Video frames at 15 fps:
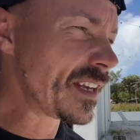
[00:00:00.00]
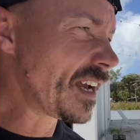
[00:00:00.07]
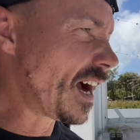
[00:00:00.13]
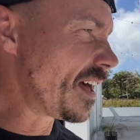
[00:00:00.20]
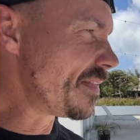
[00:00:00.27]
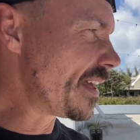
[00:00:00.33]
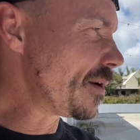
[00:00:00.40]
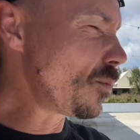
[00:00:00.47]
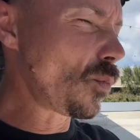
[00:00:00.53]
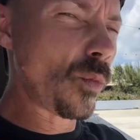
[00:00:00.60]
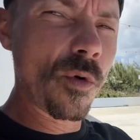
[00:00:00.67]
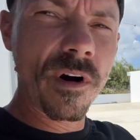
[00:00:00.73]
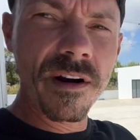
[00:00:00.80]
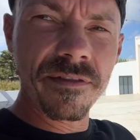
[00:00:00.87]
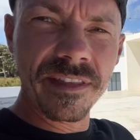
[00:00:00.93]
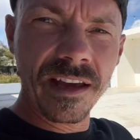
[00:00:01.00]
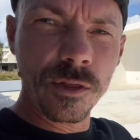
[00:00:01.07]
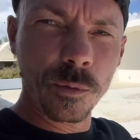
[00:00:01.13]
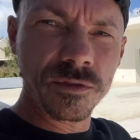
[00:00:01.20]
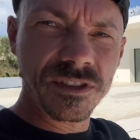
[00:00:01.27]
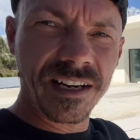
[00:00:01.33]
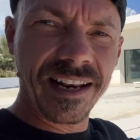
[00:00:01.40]
And then wherever the other
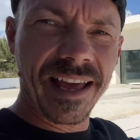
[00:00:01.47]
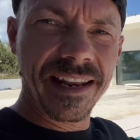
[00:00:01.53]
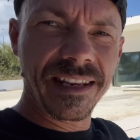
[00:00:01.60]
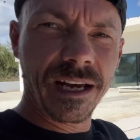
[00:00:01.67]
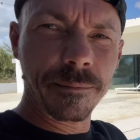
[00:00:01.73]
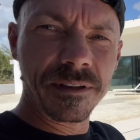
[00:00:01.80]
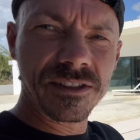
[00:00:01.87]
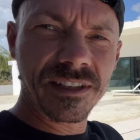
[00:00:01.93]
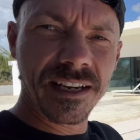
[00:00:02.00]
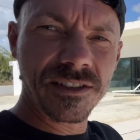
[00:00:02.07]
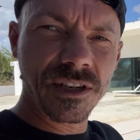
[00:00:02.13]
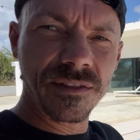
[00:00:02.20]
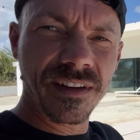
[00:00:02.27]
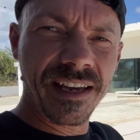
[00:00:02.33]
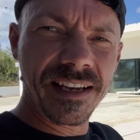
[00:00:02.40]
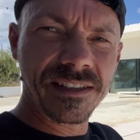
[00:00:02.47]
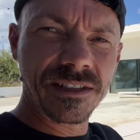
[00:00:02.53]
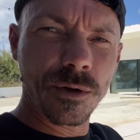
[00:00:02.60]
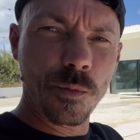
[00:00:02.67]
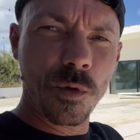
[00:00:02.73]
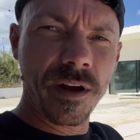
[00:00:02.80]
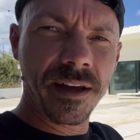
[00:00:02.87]
one's going to land up, let's say it's over here
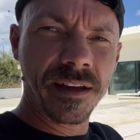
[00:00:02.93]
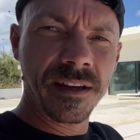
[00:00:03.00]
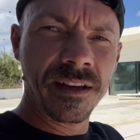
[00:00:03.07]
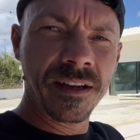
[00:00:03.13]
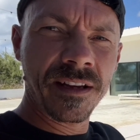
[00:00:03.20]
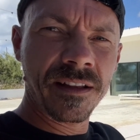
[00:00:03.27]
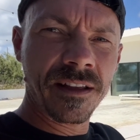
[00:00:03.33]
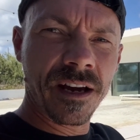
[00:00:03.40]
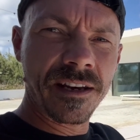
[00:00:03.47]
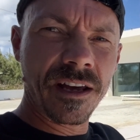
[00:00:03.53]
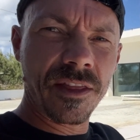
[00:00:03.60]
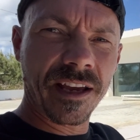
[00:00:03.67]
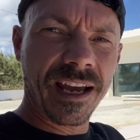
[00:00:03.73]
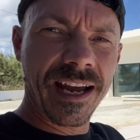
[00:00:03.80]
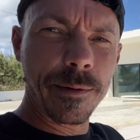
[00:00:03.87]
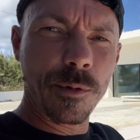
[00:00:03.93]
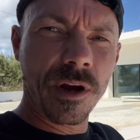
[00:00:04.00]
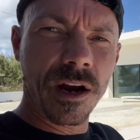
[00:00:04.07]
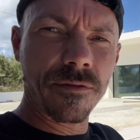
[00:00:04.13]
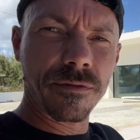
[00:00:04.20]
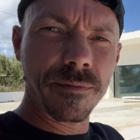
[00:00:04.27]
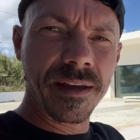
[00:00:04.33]
somewhere, another cable
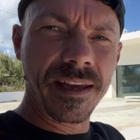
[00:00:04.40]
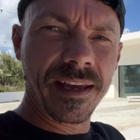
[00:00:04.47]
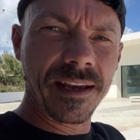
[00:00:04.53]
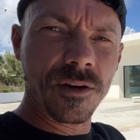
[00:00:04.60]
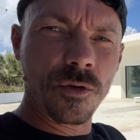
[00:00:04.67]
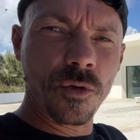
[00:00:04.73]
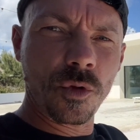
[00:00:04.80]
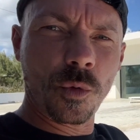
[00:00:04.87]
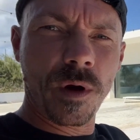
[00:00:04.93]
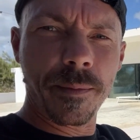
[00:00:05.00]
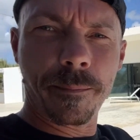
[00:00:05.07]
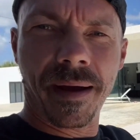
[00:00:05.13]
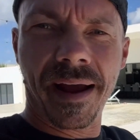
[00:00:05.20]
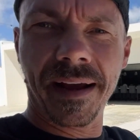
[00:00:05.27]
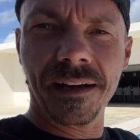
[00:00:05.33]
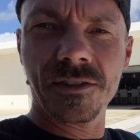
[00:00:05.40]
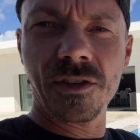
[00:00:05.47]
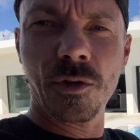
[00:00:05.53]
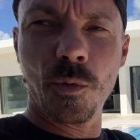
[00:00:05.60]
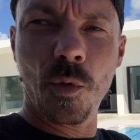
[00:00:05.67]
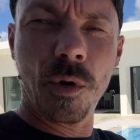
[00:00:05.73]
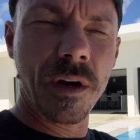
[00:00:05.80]
going from here all the way back to
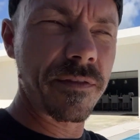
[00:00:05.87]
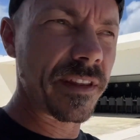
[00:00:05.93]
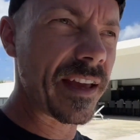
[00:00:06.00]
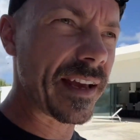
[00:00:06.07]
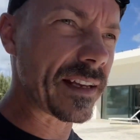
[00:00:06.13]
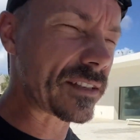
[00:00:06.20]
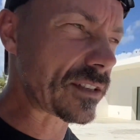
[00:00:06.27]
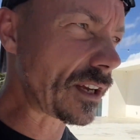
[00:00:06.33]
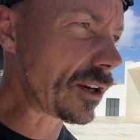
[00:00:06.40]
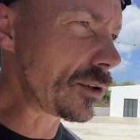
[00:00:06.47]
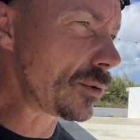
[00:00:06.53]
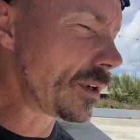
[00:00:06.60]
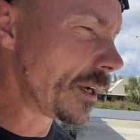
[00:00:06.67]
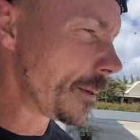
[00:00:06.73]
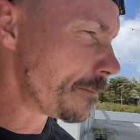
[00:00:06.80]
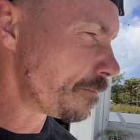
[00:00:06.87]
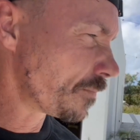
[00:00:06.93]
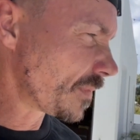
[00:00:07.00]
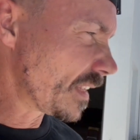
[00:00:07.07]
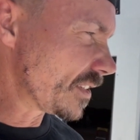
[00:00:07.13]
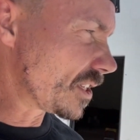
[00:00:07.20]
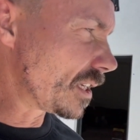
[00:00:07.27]
the wall over there. So
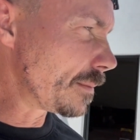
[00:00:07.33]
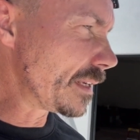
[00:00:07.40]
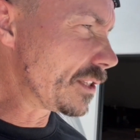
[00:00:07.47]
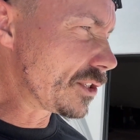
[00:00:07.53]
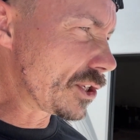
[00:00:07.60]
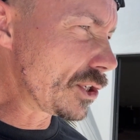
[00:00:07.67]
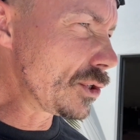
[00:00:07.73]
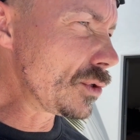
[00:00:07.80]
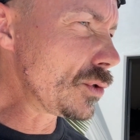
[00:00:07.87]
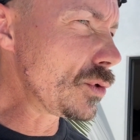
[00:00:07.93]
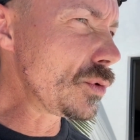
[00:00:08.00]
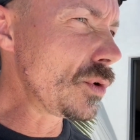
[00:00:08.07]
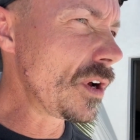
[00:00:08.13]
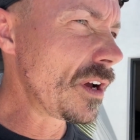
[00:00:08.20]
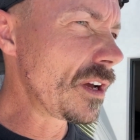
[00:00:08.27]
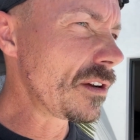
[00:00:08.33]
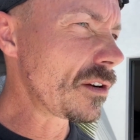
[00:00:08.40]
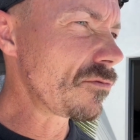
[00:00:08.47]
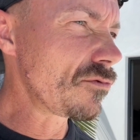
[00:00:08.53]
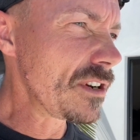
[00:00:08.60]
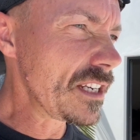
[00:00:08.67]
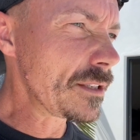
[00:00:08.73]
there's going to be 2
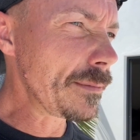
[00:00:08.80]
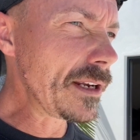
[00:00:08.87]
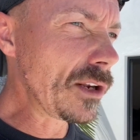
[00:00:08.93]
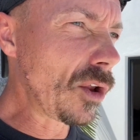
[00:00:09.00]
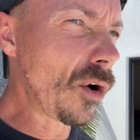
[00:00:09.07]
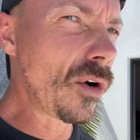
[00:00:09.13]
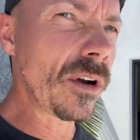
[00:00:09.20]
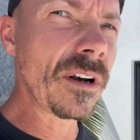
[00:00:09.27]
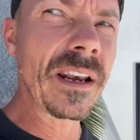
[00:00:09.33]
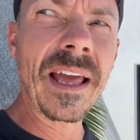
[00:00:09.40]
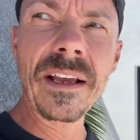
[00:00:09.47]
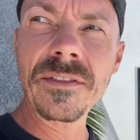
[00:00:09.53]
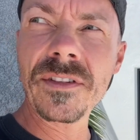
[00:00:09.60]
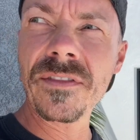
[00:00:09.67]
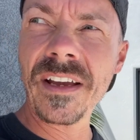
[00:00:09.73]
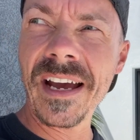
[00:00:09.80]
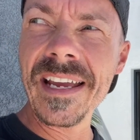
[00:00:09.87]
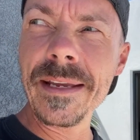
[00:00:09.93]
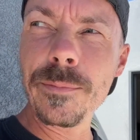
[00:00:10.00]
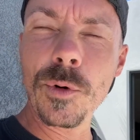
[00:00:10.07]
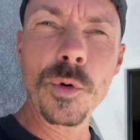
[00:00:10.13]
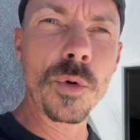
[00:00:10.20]
reasonably long lengths of
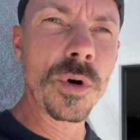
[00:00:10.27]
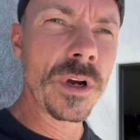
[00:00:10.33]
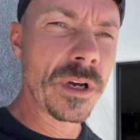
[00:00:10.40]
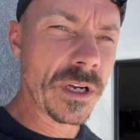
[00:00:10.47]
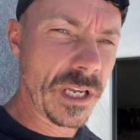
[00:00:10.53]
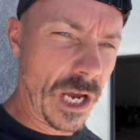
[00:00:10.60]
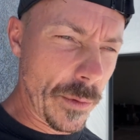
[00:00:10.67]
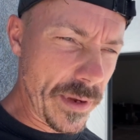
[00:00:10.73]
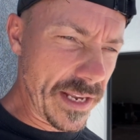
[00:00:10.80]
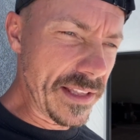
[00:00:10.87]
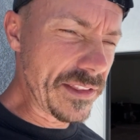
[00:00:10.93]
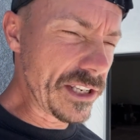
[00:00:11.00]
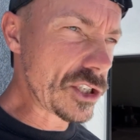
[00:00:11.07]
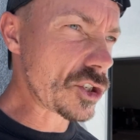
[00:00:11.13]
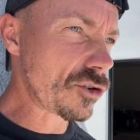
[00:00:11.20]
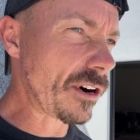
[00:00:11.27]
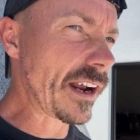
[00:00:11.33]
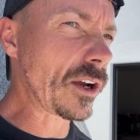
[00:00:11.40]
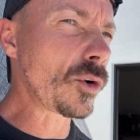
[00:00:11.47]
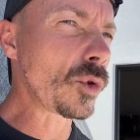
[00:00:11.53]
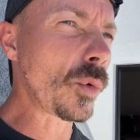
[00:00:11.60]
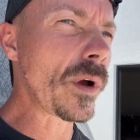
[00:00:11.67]
cable going in this track
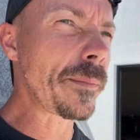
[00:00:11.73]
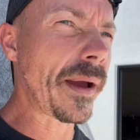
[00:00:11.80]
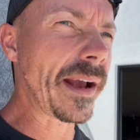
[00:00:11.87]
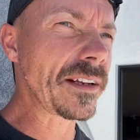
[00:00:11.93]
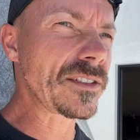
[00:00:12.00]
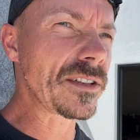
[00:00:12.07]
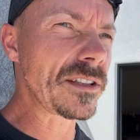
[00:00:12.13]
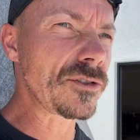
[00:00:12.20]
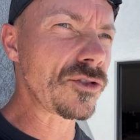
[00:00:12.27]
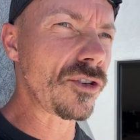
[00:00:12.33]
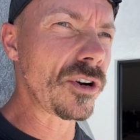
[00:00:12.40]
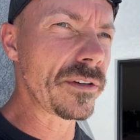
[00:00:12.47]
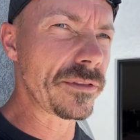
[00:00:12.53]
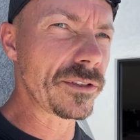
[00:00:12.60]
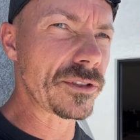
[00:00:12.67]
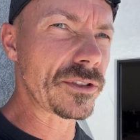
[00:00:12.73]
all the way back to the drivers.